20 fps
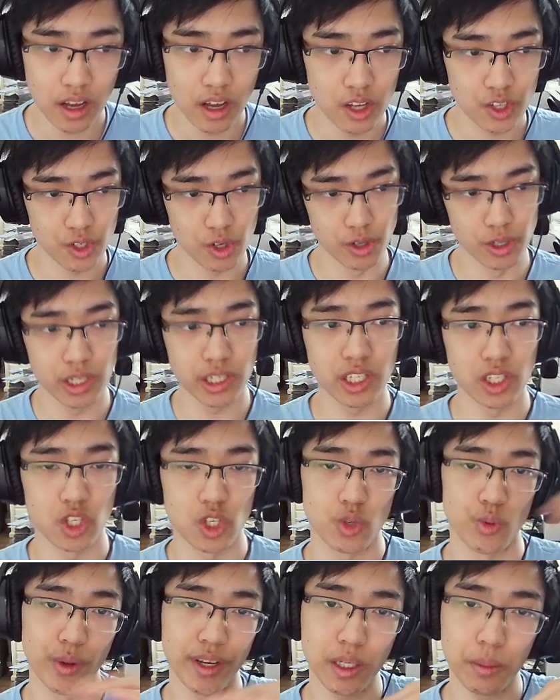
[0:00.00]
So you can
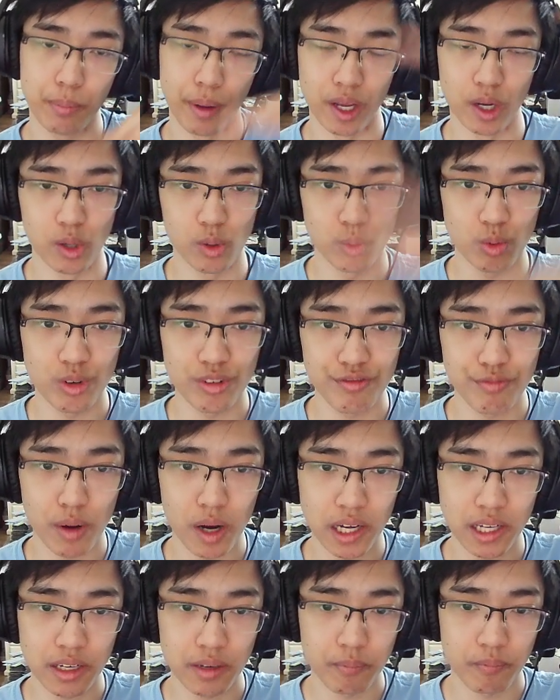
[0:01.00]
swing
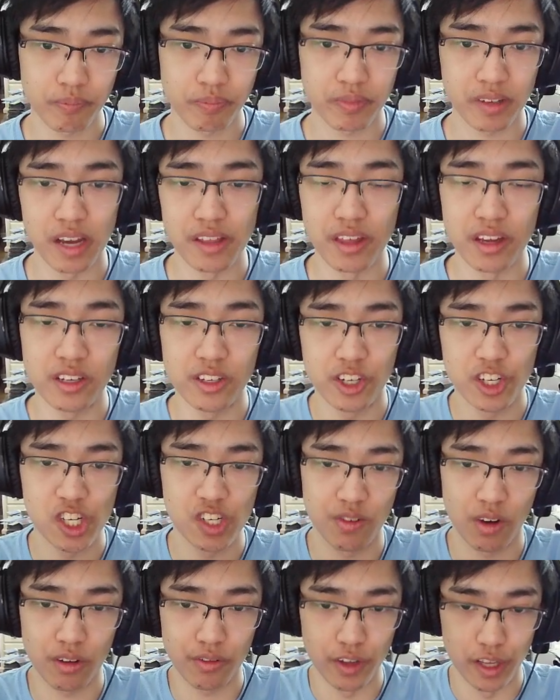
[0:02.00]
Beowulfmon and then
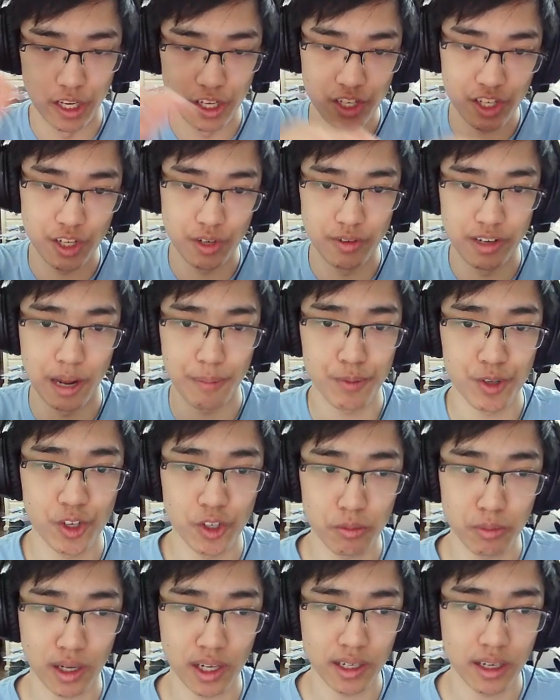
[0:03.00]
Digivolve into
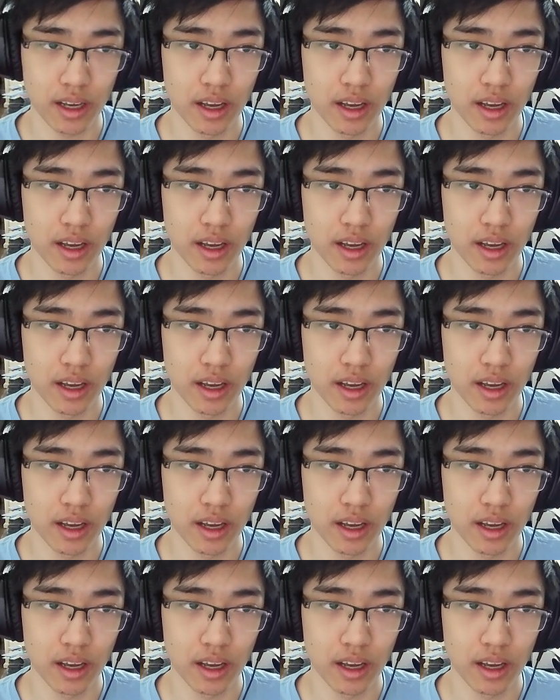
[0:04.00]
Neptunemon.